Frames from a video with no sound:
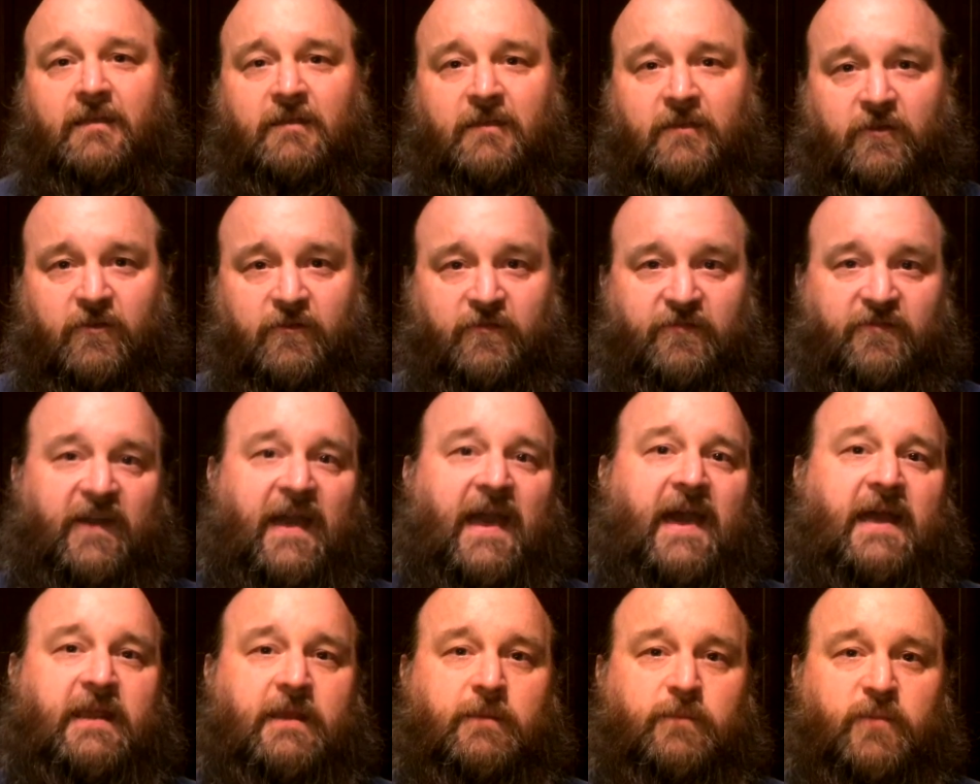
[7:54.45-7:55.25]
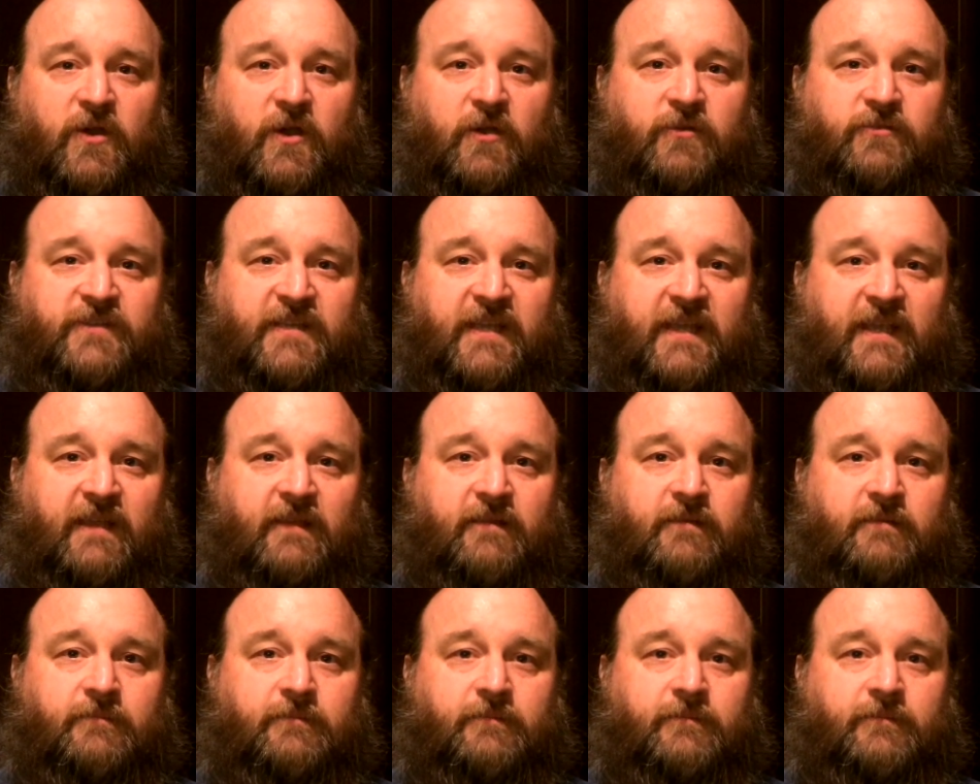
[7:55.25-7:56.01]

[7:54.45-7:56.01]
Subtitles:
your fatty protein.